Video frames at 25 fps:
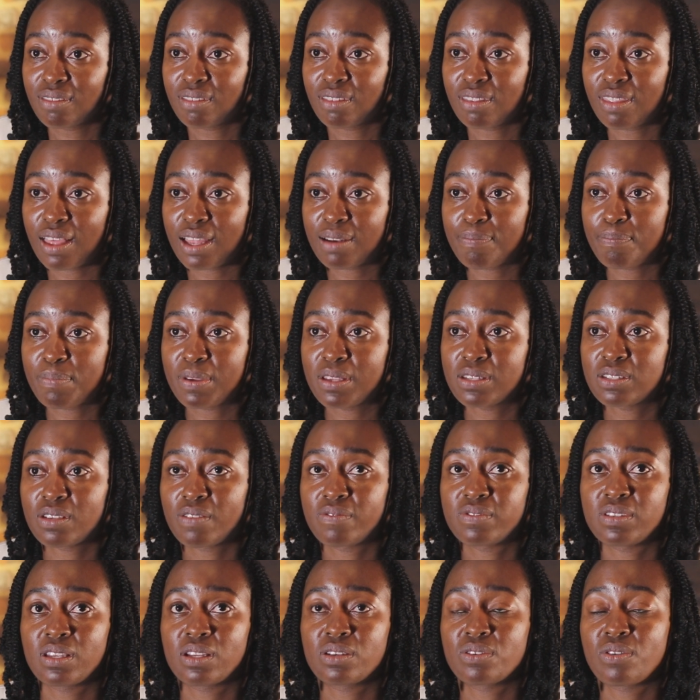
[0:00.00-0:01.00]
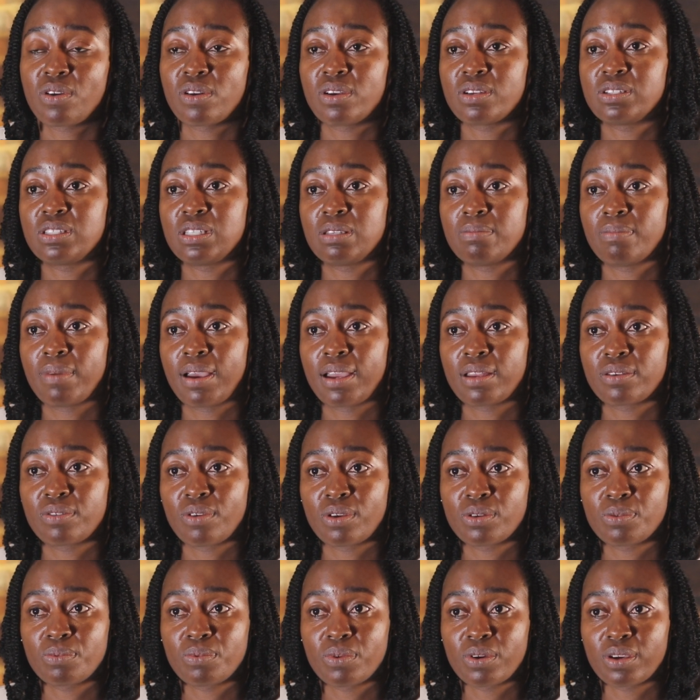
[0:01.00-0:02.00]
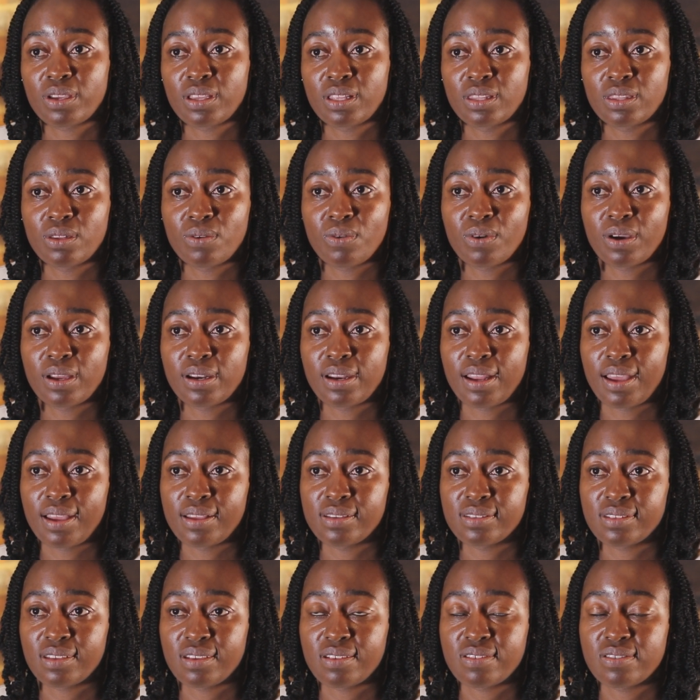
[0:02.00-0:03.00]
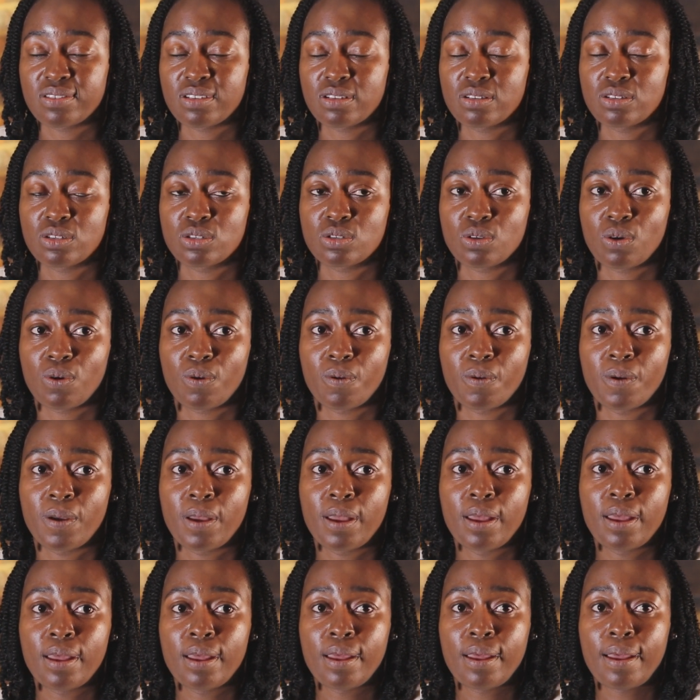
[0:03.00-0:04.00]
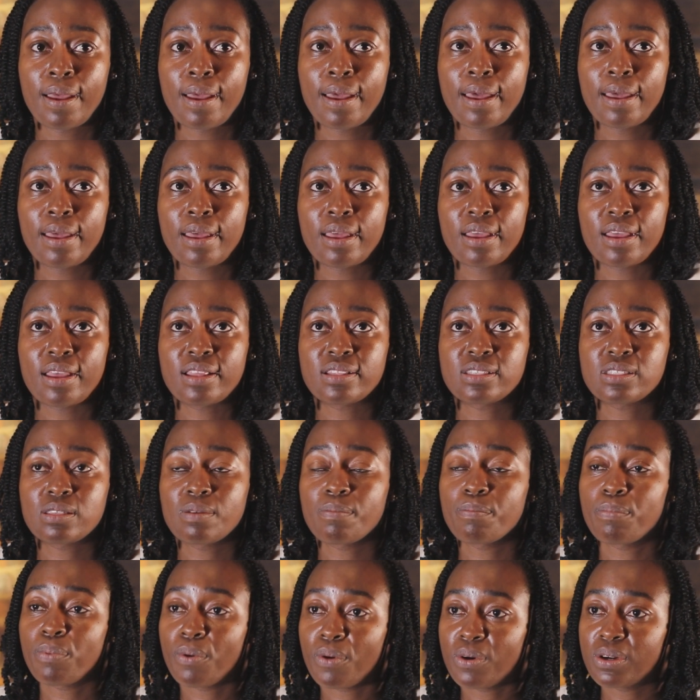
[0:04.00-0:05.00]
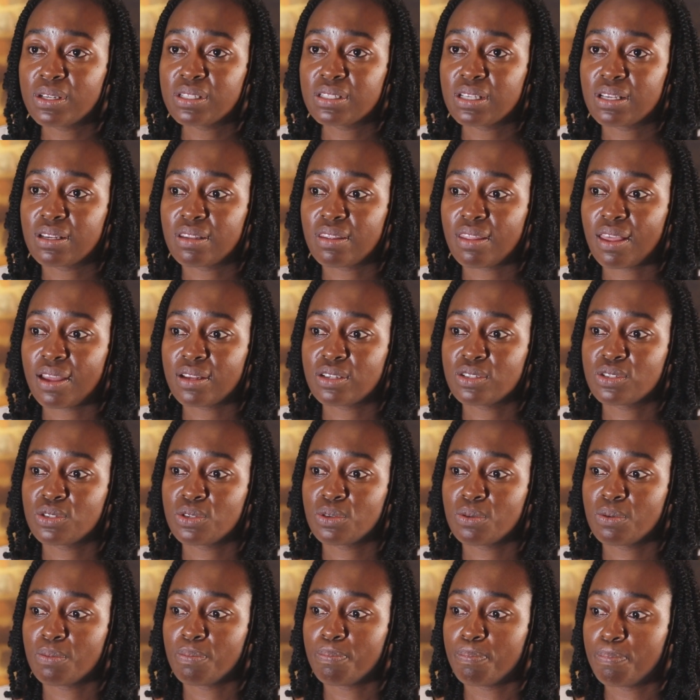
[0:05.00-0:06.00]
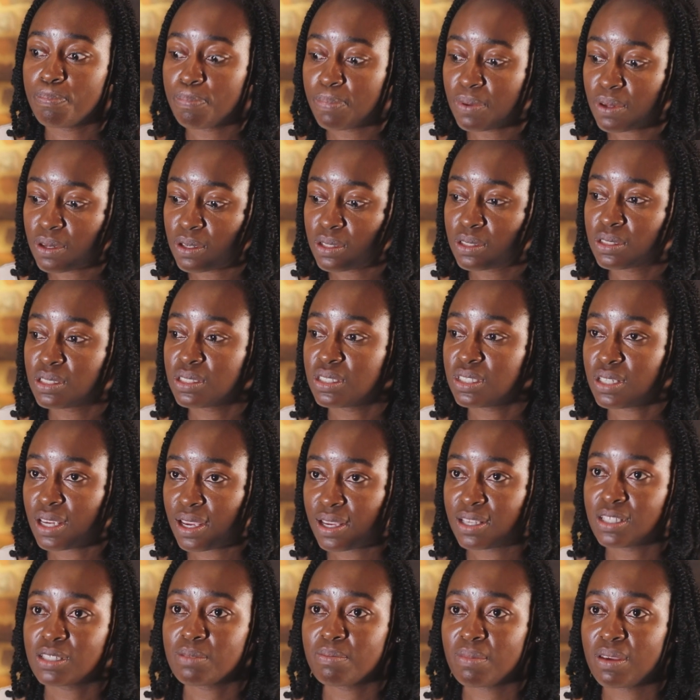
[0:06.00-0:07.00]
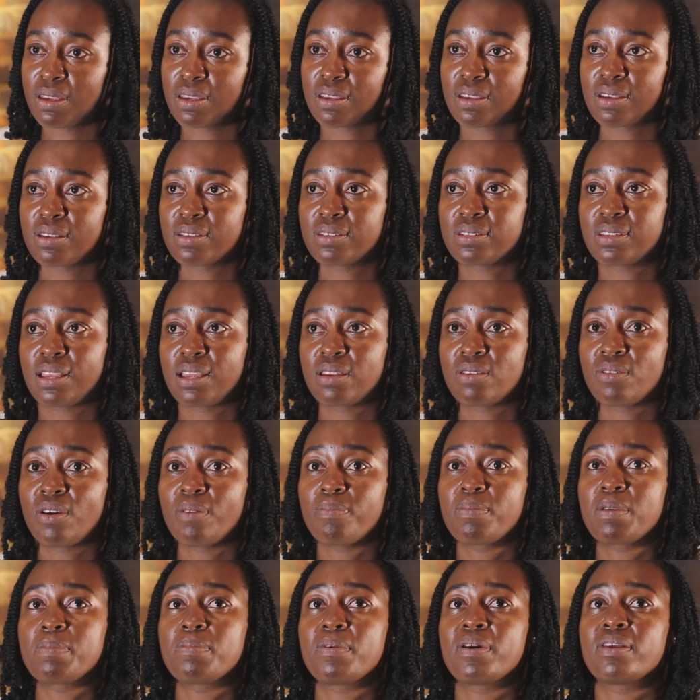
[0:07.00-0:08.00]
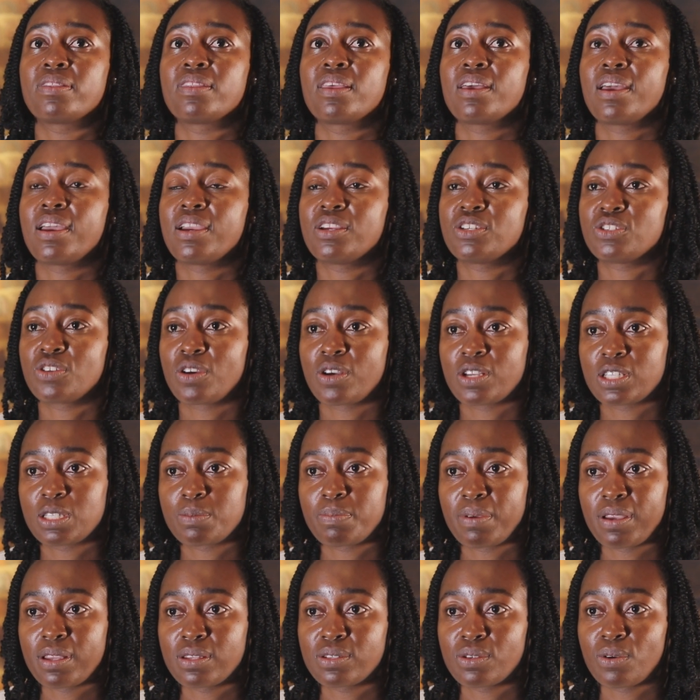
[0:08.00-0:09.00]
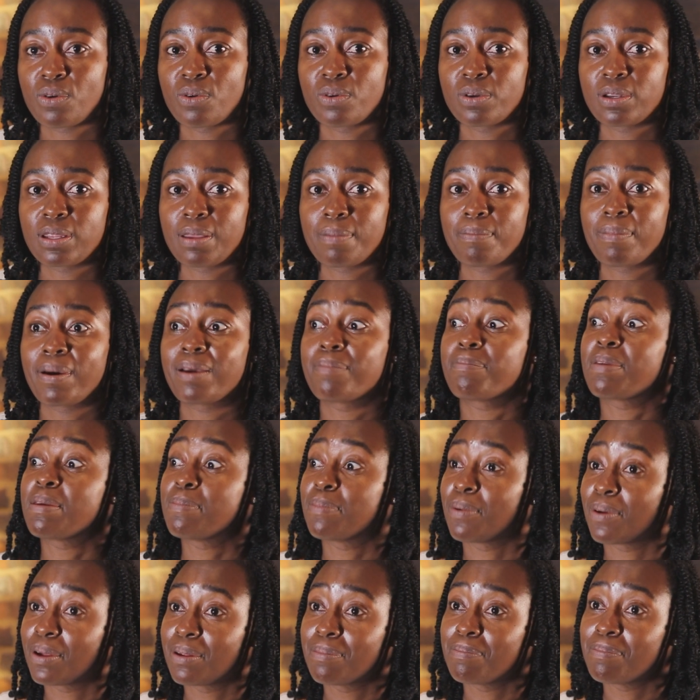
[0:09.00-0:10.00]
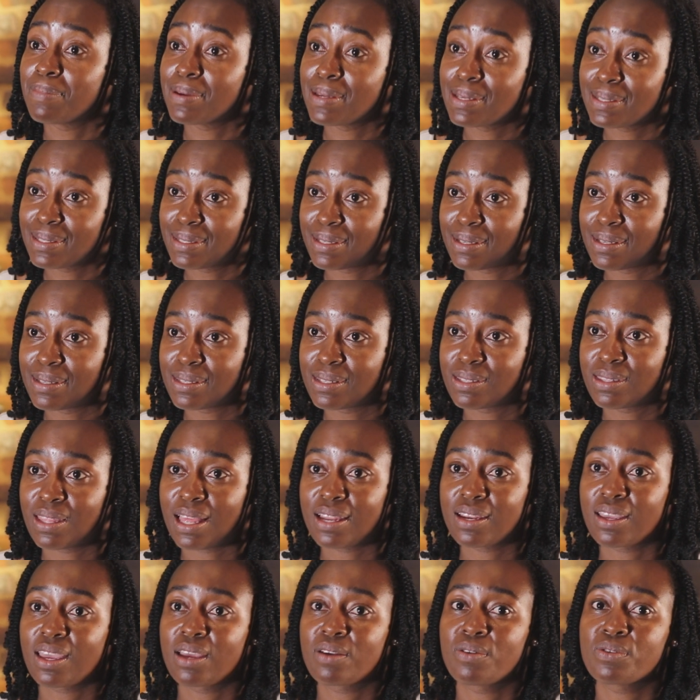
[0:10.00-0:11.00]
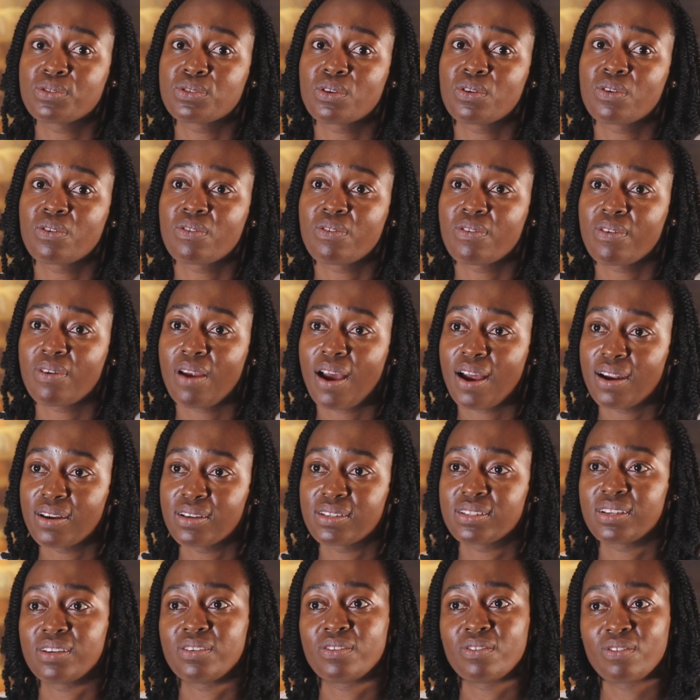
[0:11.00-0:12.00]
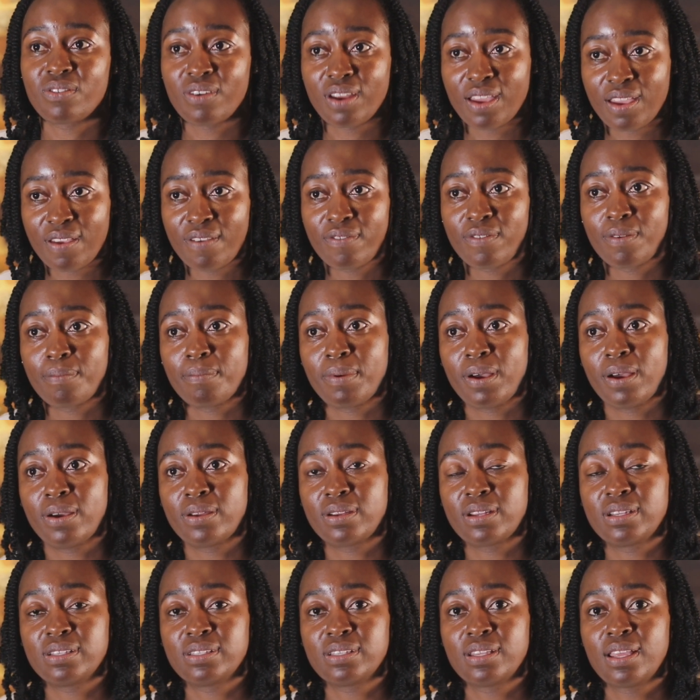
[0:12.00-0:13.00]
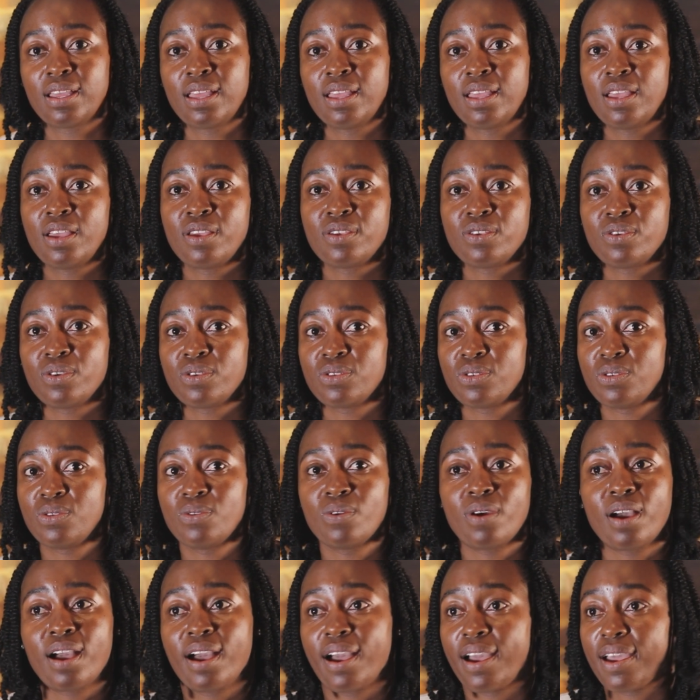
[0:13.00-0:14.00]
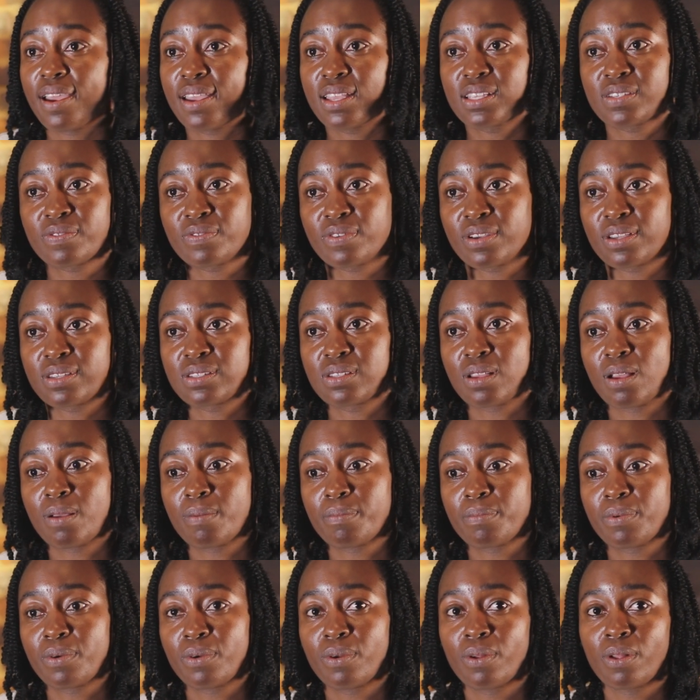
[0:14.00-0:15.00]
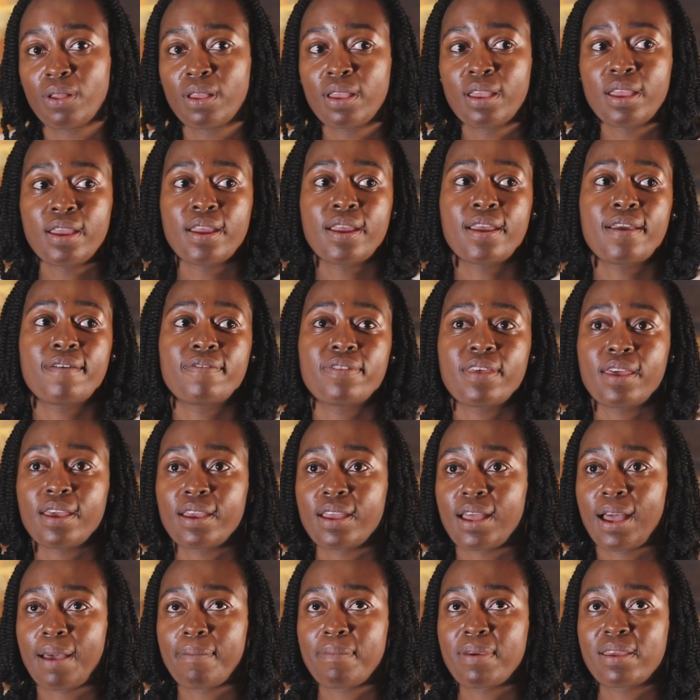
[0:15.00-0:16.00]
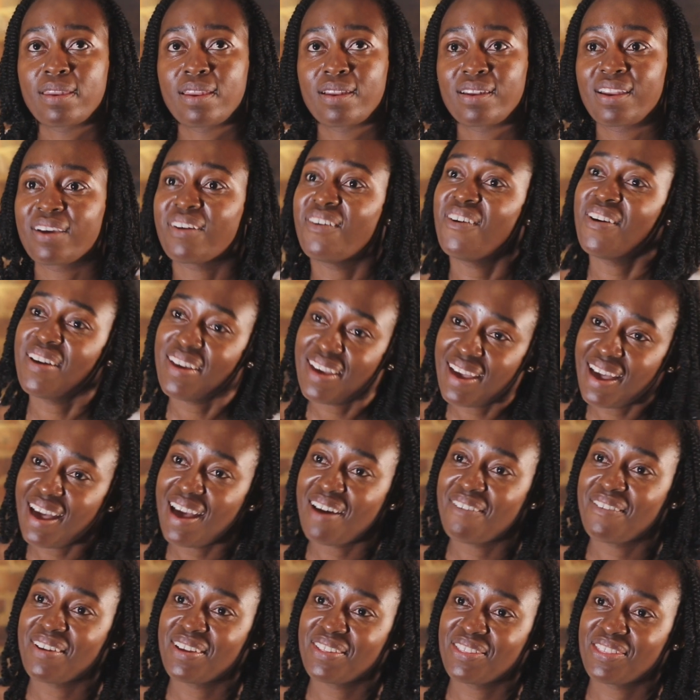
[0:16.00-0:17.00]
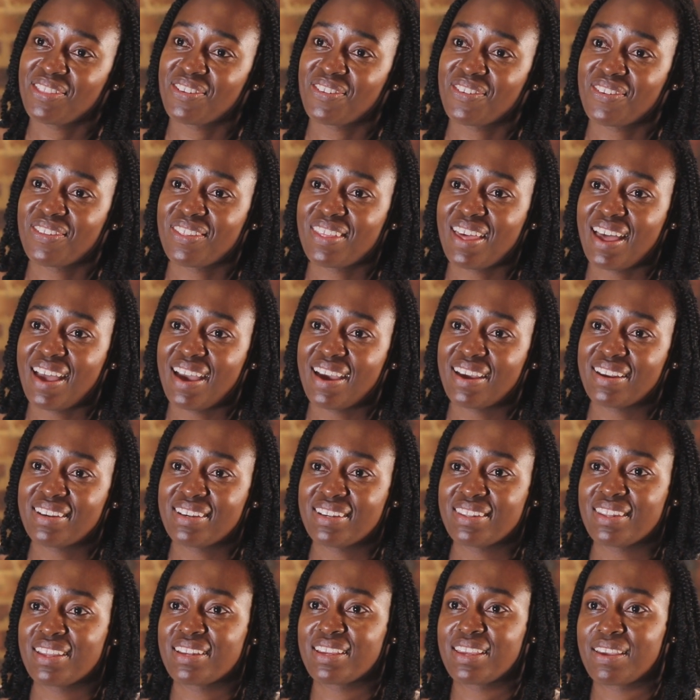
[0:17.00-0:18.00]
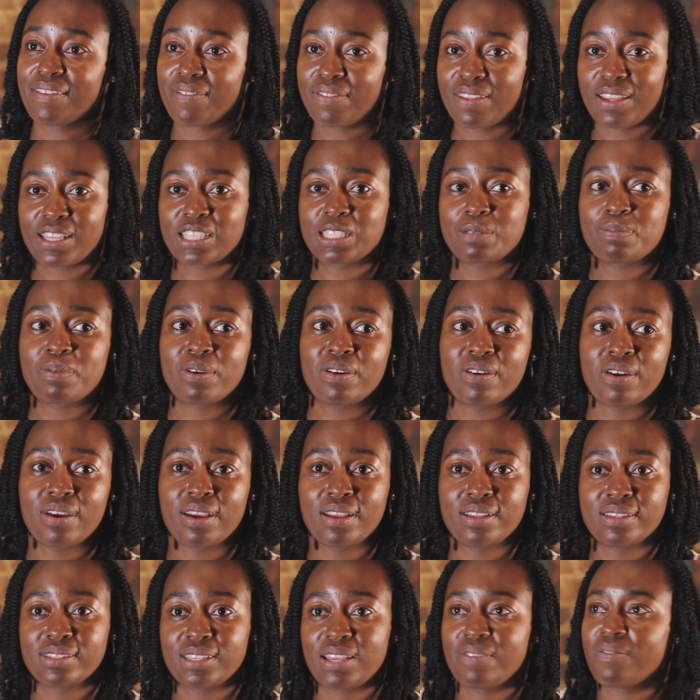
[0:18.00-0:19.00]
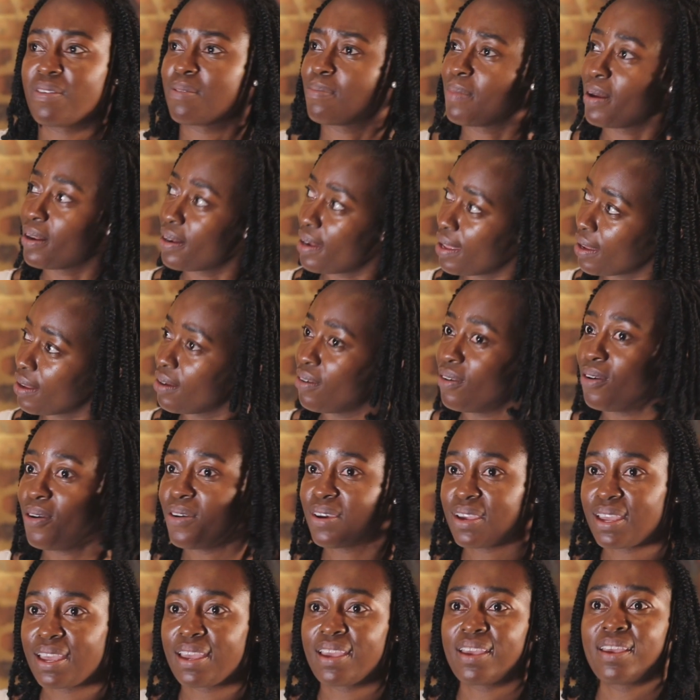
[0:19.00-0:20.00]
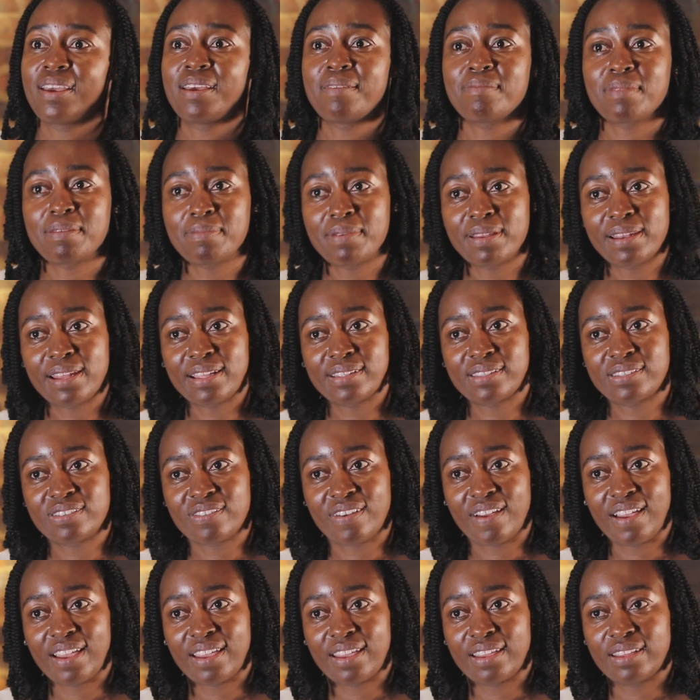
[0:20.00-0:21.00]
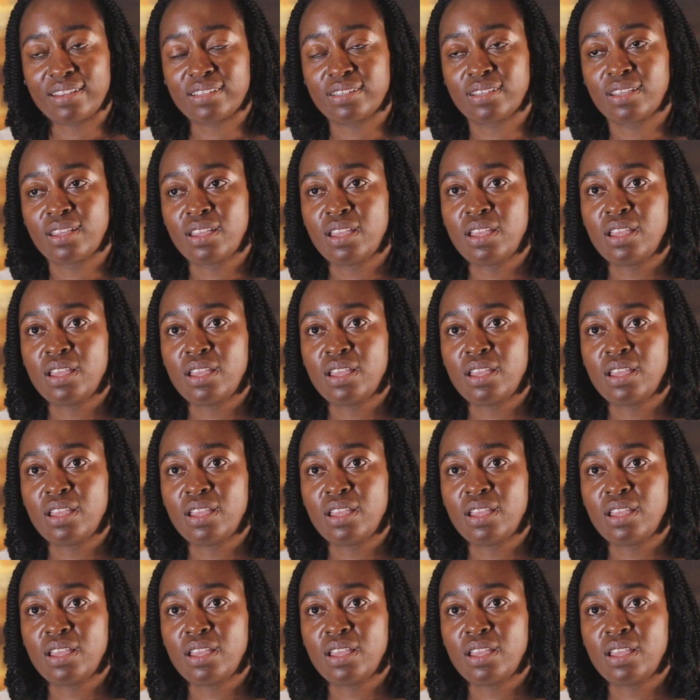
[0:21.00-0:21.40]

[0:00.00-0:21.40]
that piece of technology might not work in the organization. So it's important that you build change makers, and not people in the HR space only, but people in business that can also rant and rave about it. Your new hires, for example, if they come in like, oh yeah, I went through that, and they give the experience, everyone's like, oh okay, maybe let's try it.